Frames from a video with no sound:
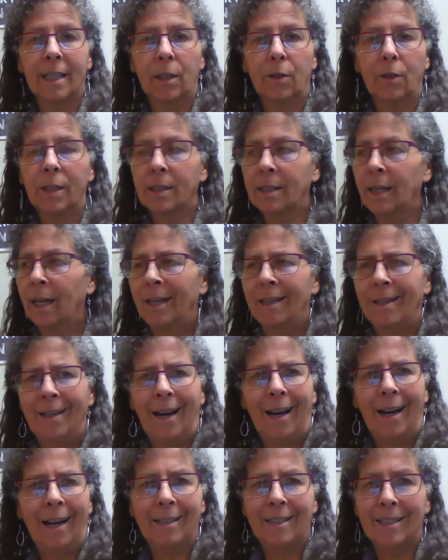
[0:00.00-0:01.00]
secrets,
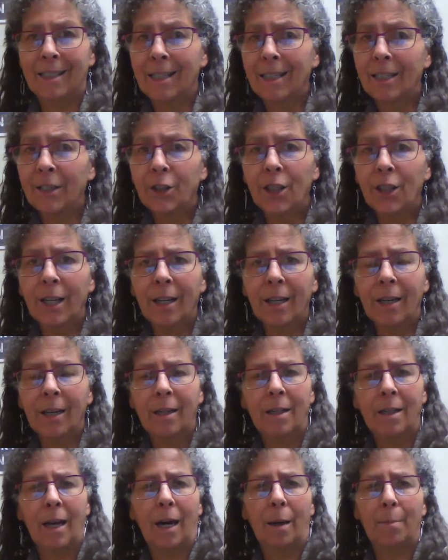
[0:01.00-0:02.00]
not
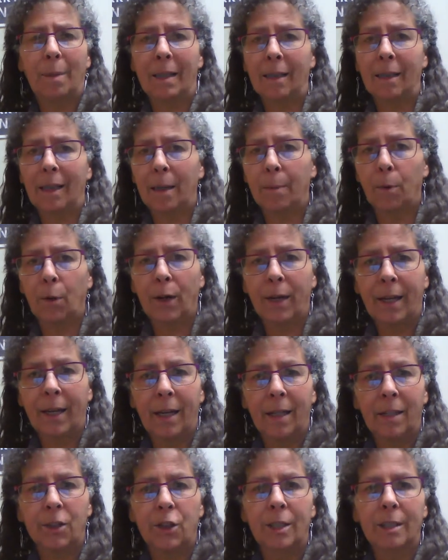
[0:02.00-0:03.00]
teaching, not belaboring
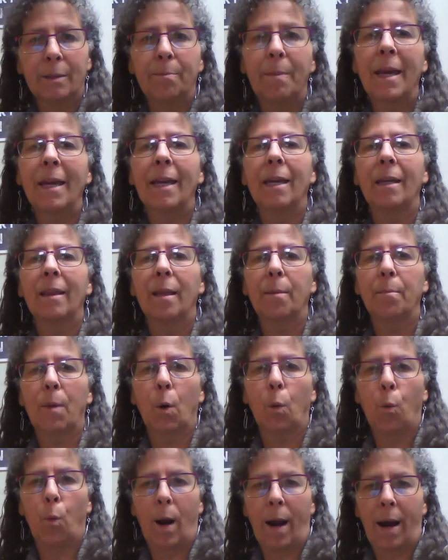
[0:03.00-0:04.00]
it, just making them
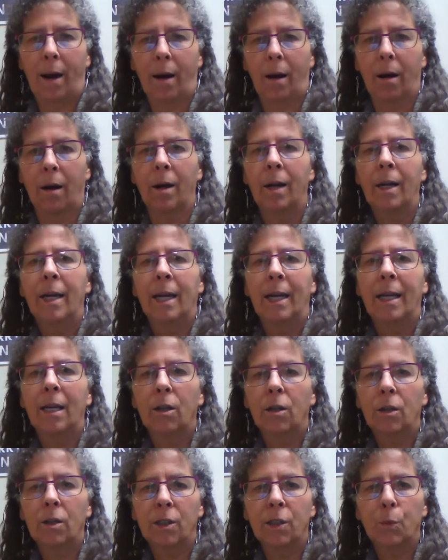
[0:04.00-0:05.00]
aware.
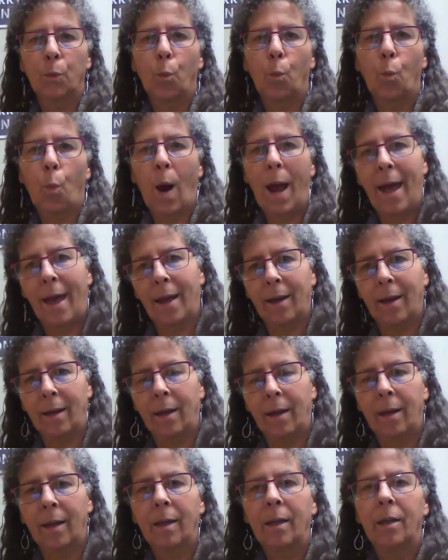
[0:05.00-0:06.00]
Here's
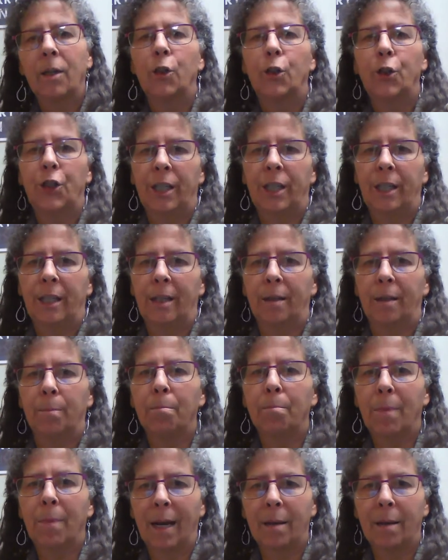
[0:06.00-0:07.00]
when G
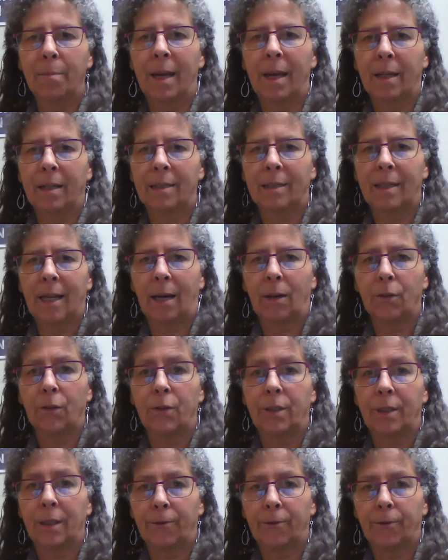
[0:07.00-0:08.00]
might make a
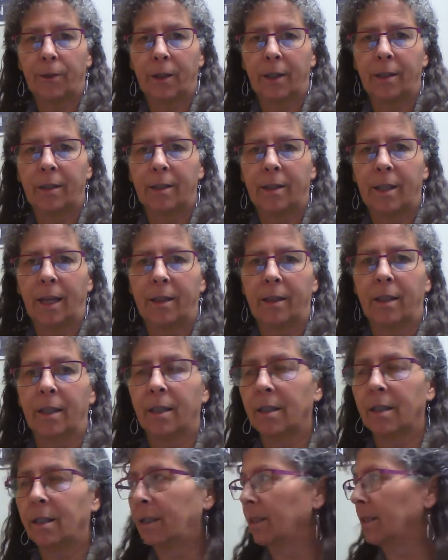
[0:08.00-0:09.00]
sound different than
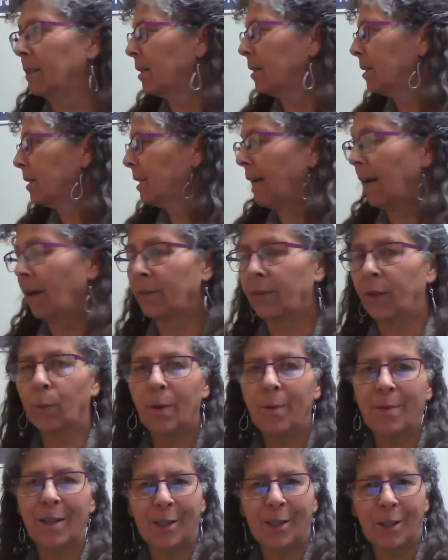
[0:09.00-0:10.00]
the G sound that
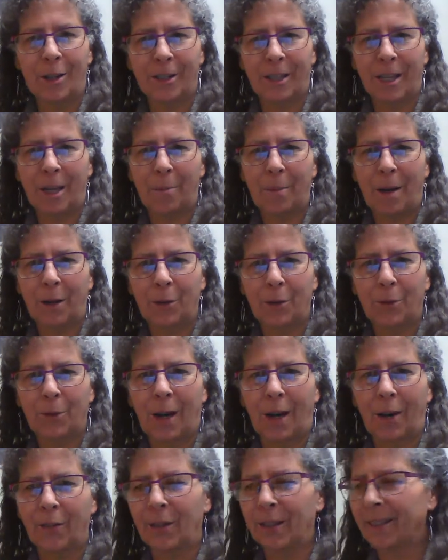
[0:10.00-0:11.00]
we've been talking about
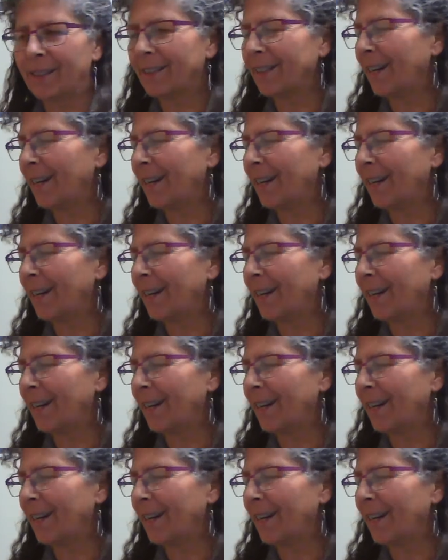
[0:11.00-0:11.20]
throughout the